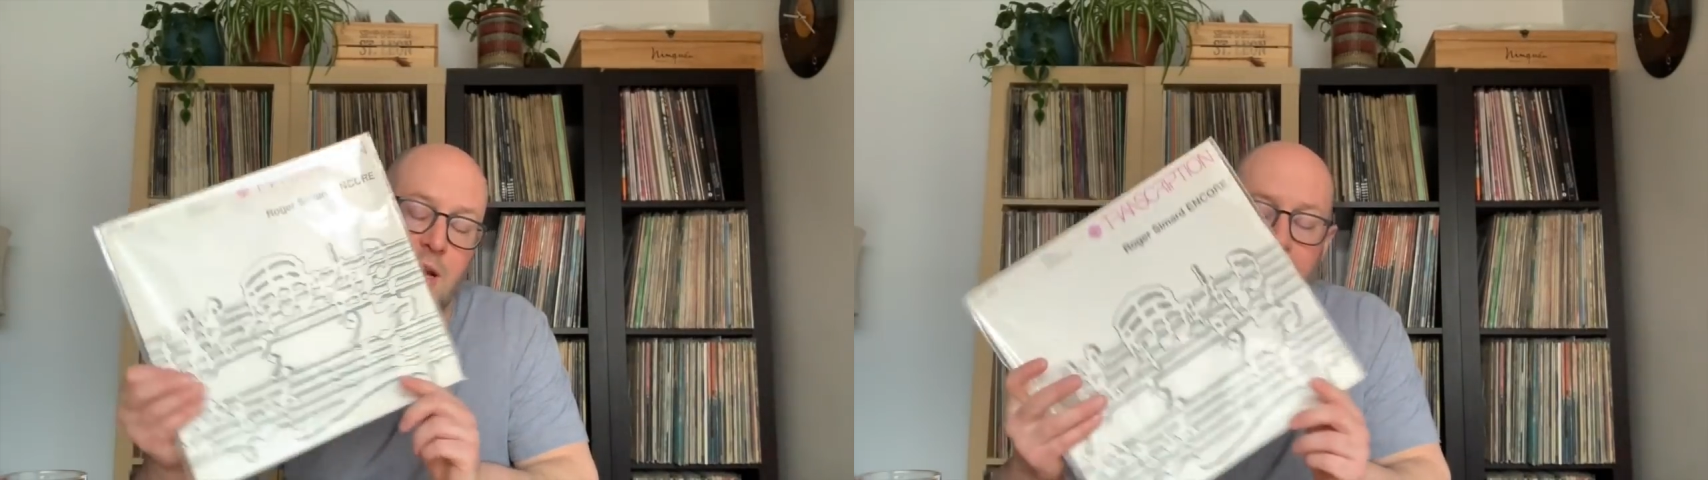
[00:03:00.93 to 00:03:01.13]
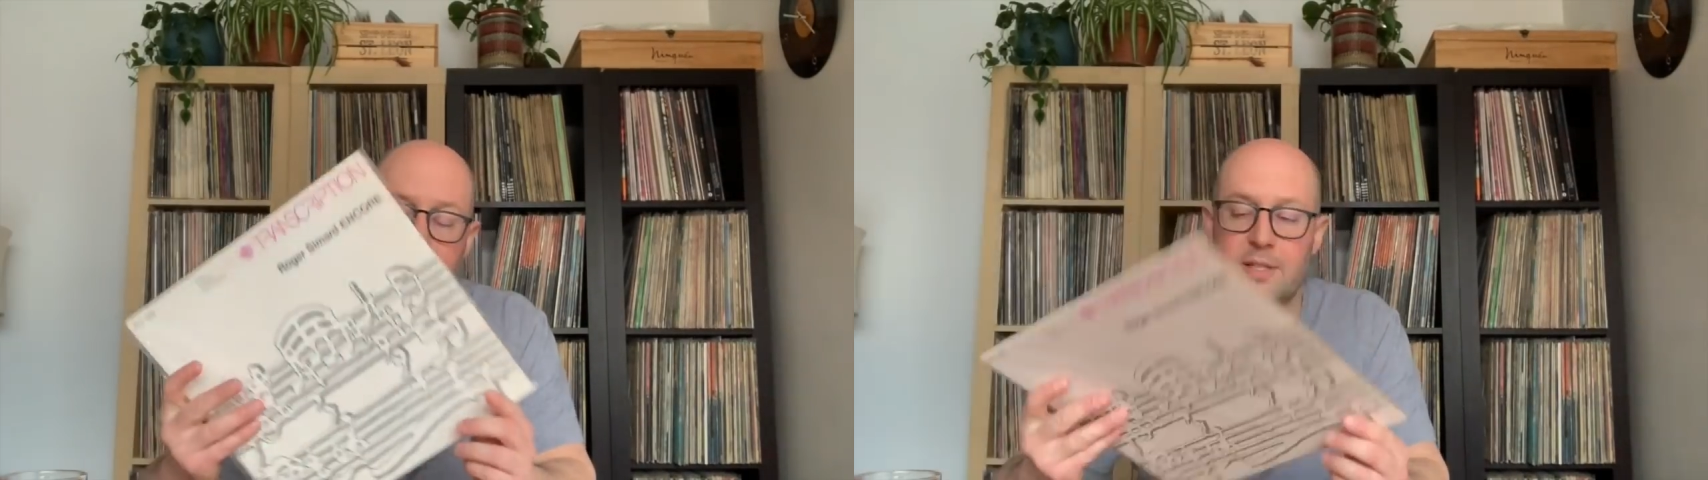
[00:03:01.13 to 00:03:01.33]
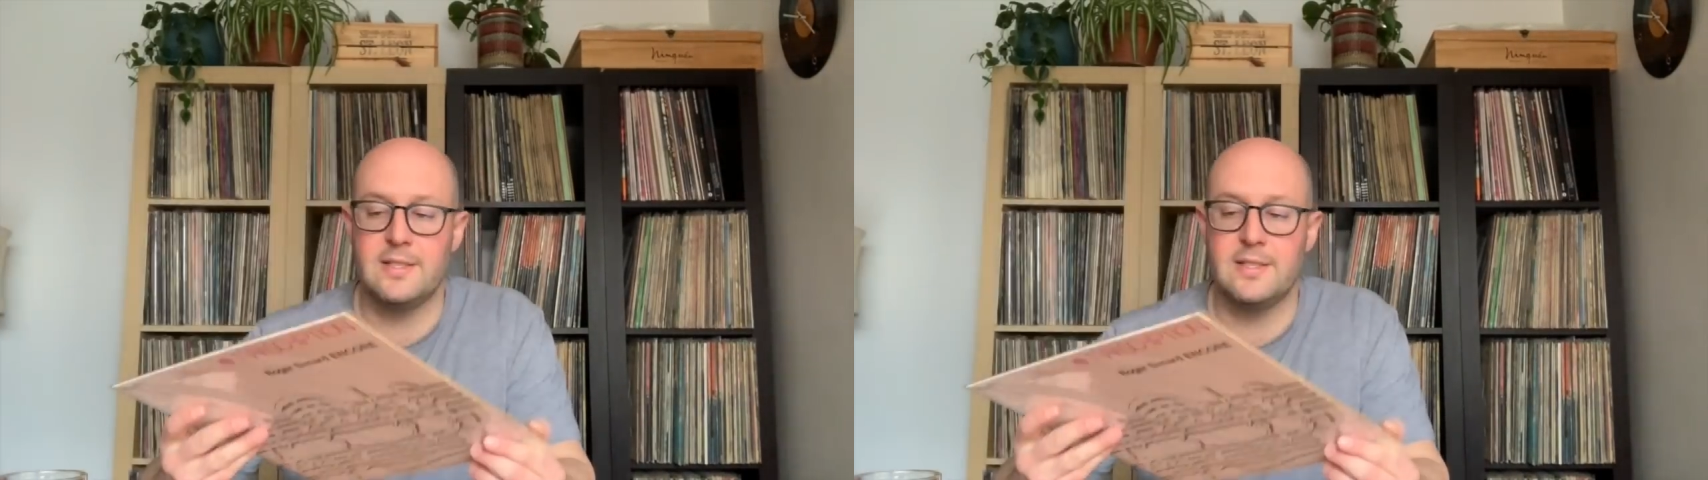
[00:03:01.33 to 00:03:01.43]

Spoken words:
off with a